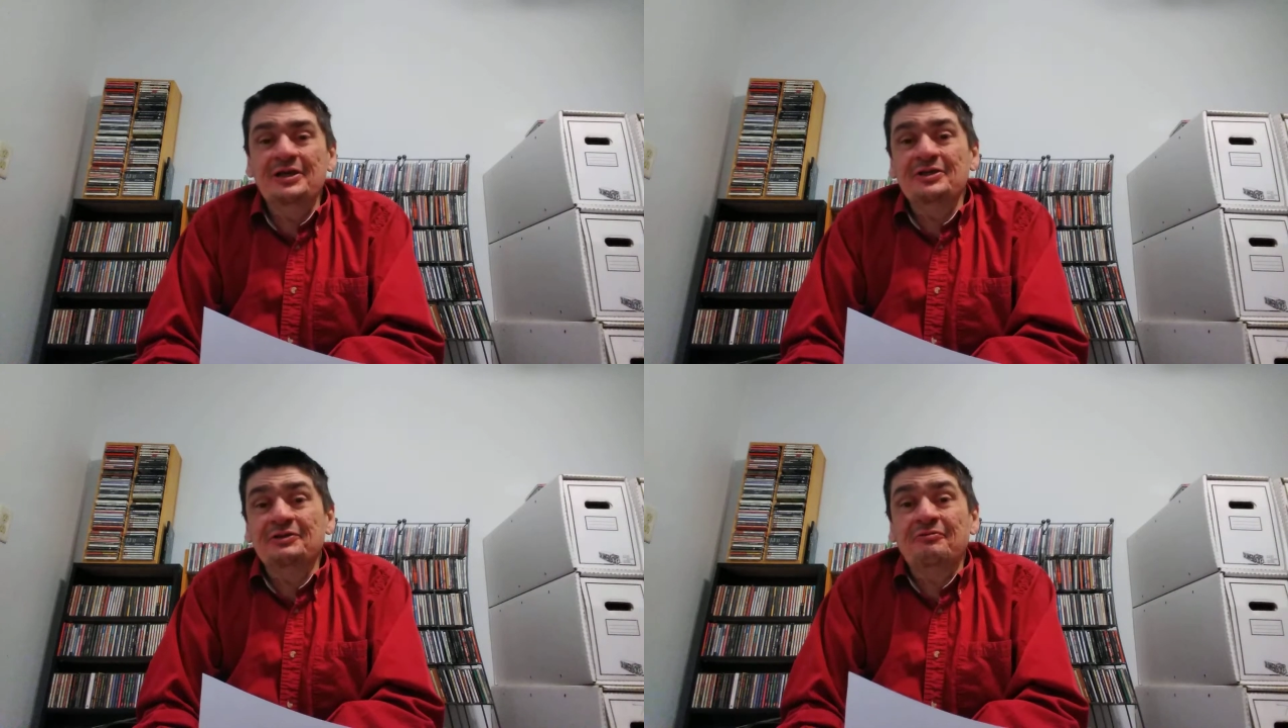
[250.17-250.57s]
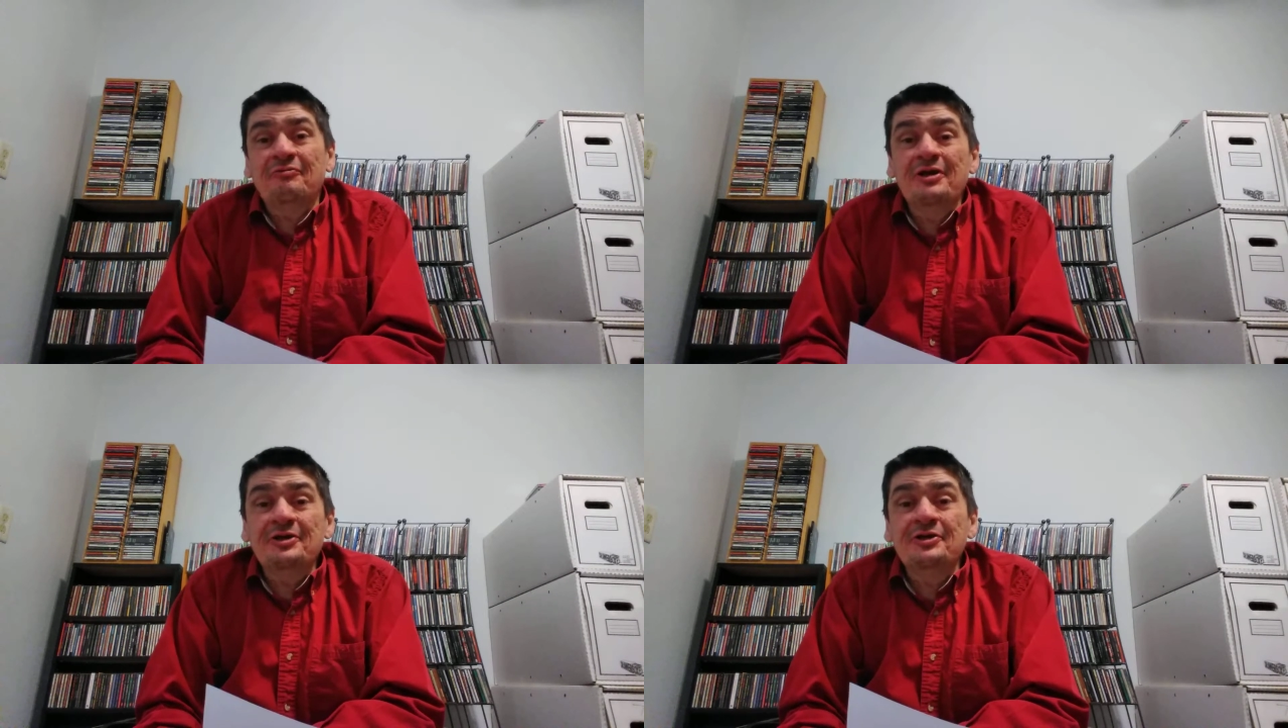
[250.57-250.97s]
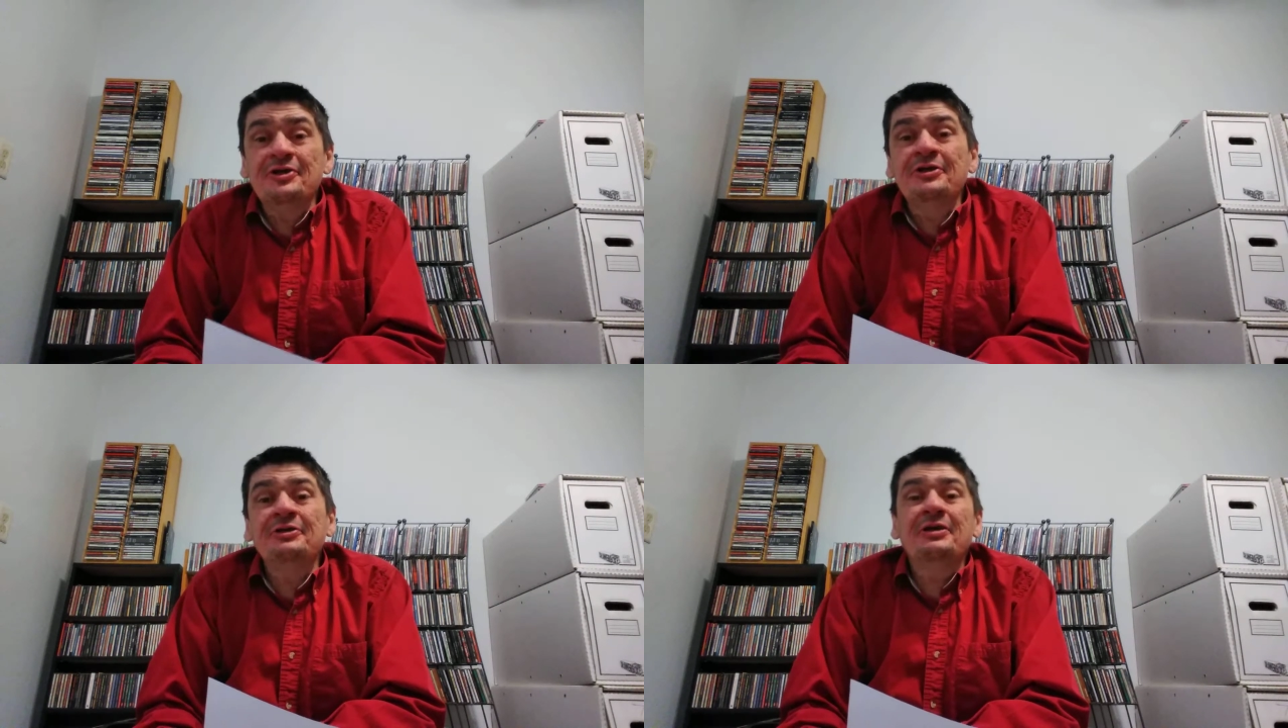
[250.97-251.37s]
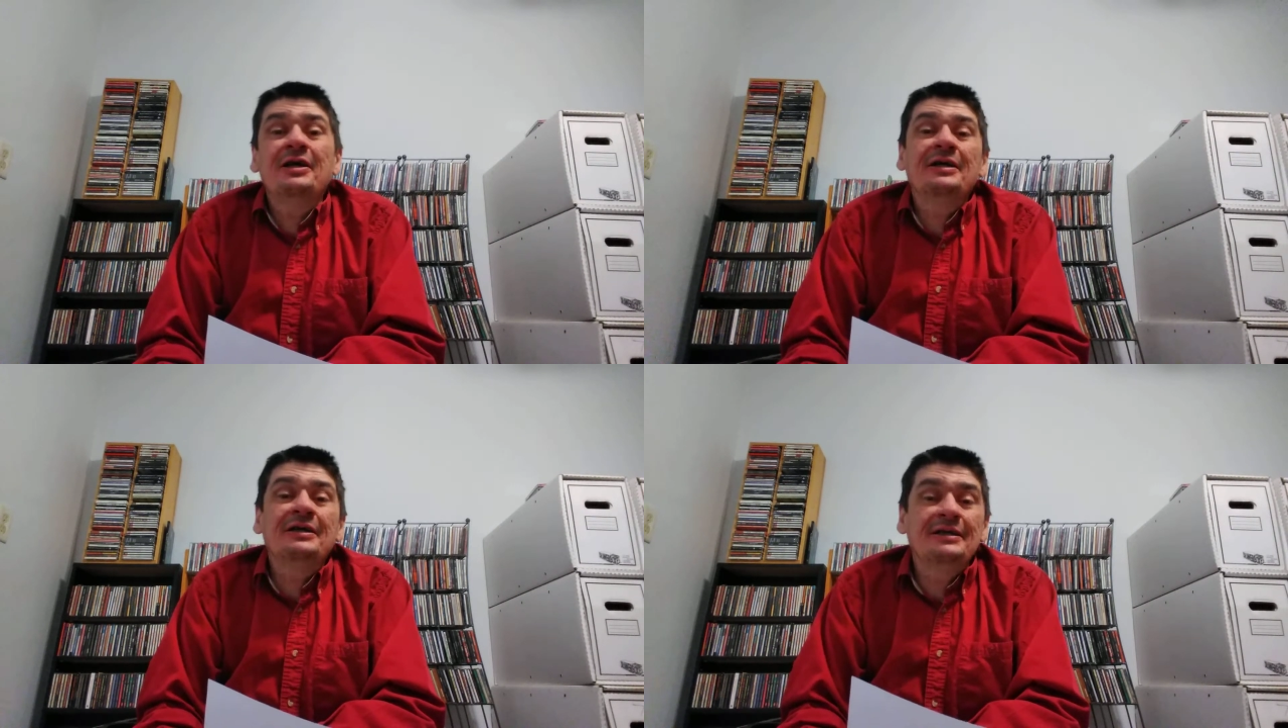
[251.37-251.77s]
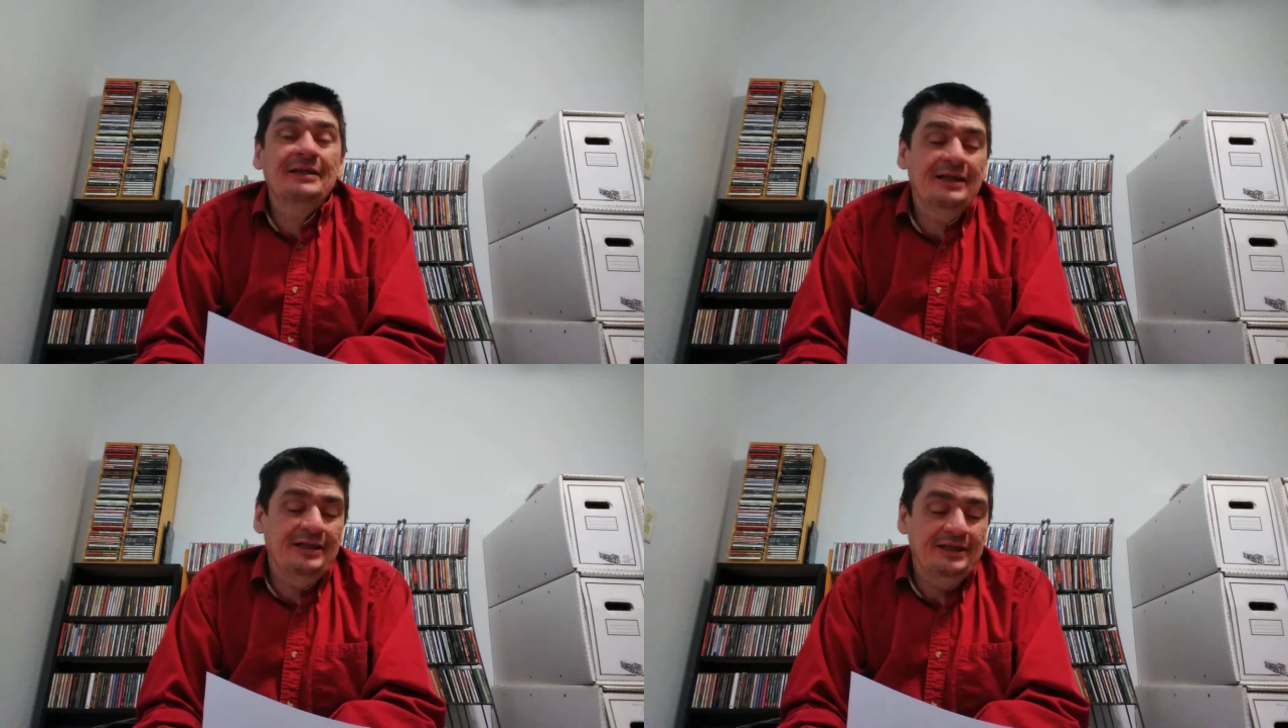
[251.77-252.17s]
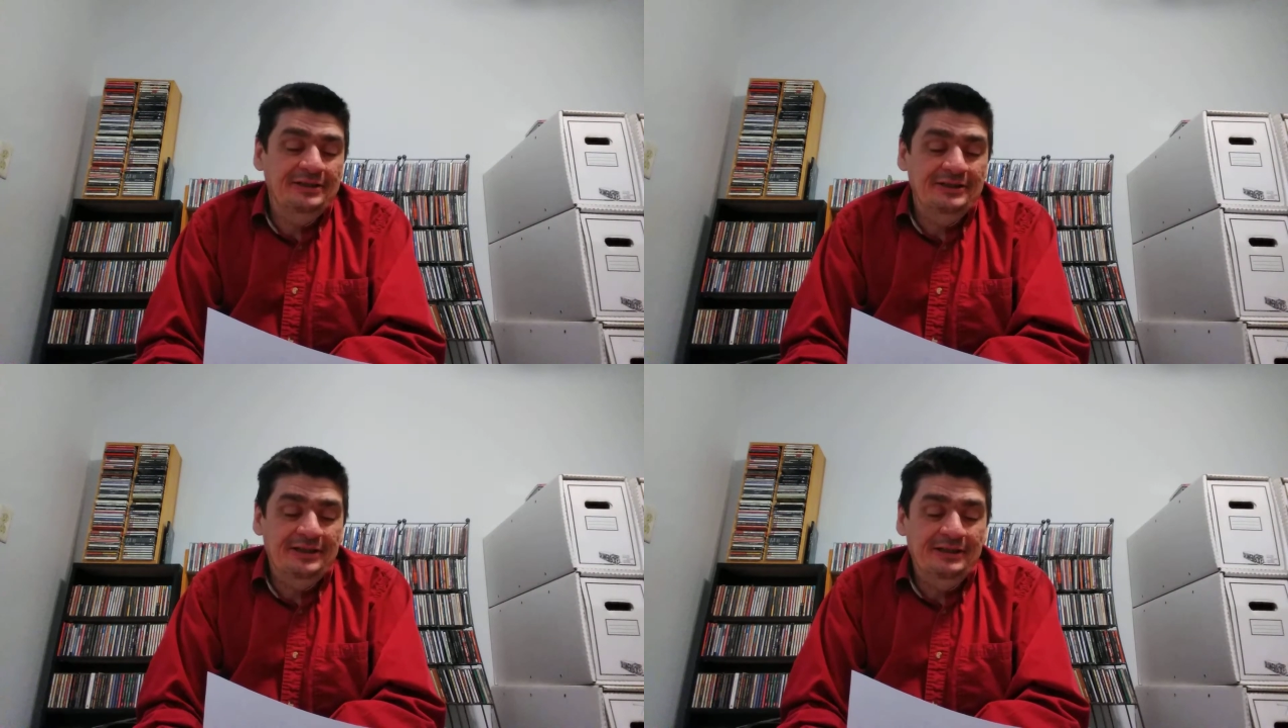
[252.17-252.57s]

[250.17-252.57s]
is Friction, and